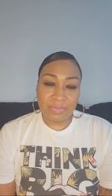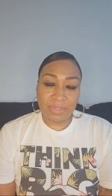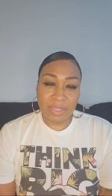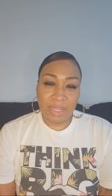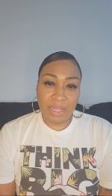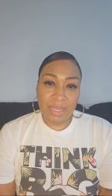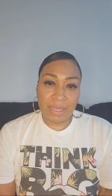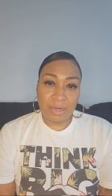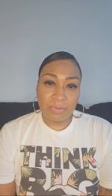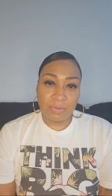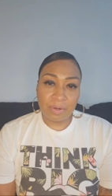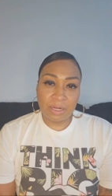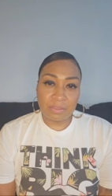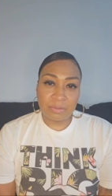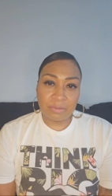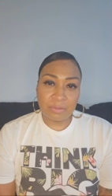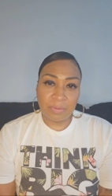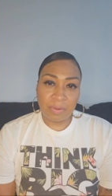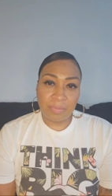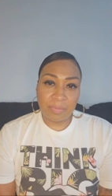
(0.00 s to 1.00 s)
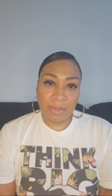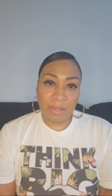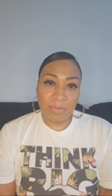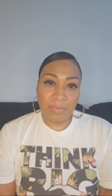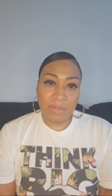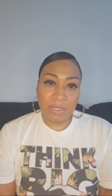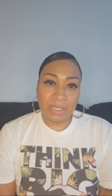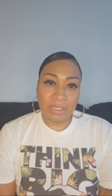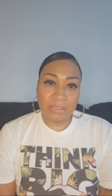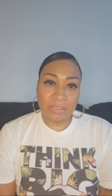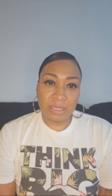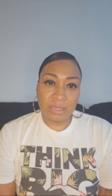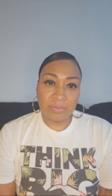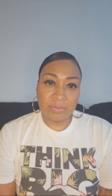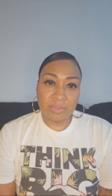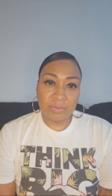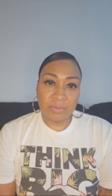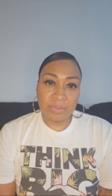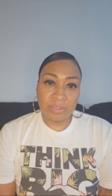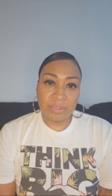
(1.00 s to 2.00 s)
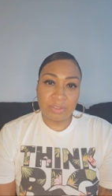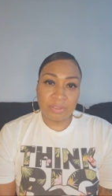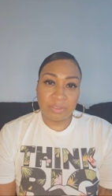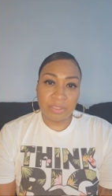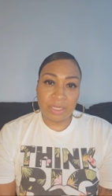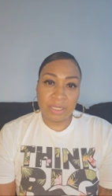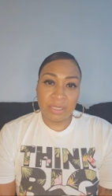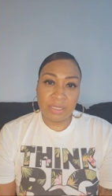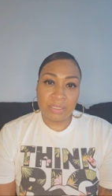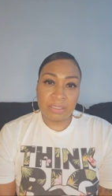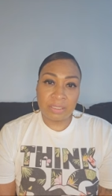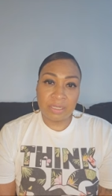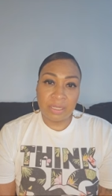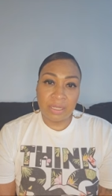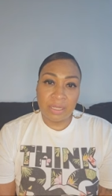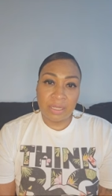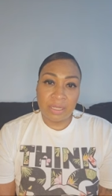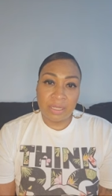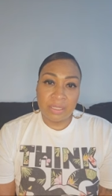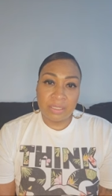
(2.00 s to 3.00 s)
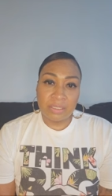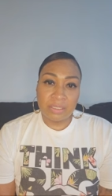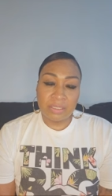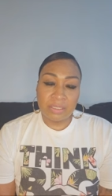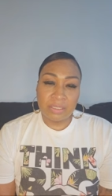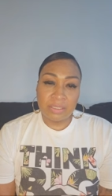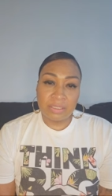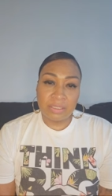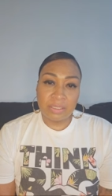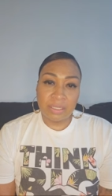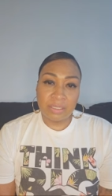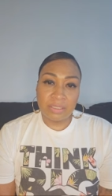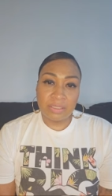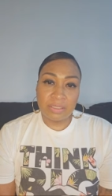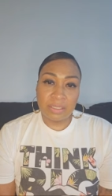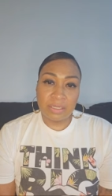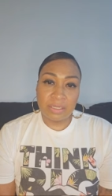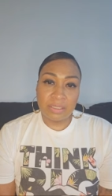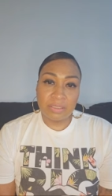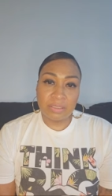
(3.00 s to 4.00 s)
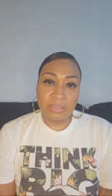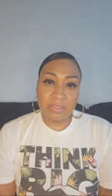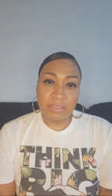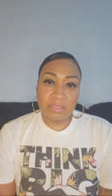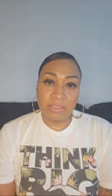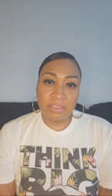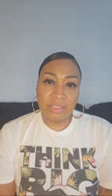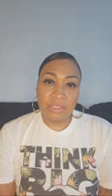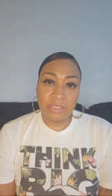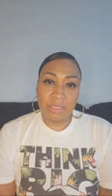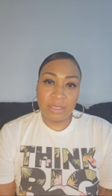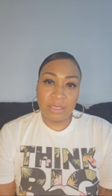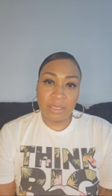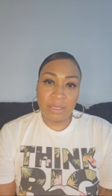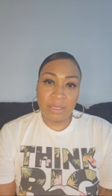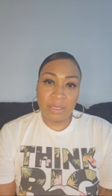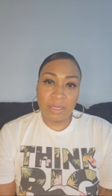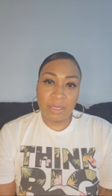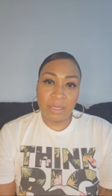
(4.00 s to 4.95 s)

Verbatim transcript: I had problems with my mom because I am spiritual and Sense things she can't.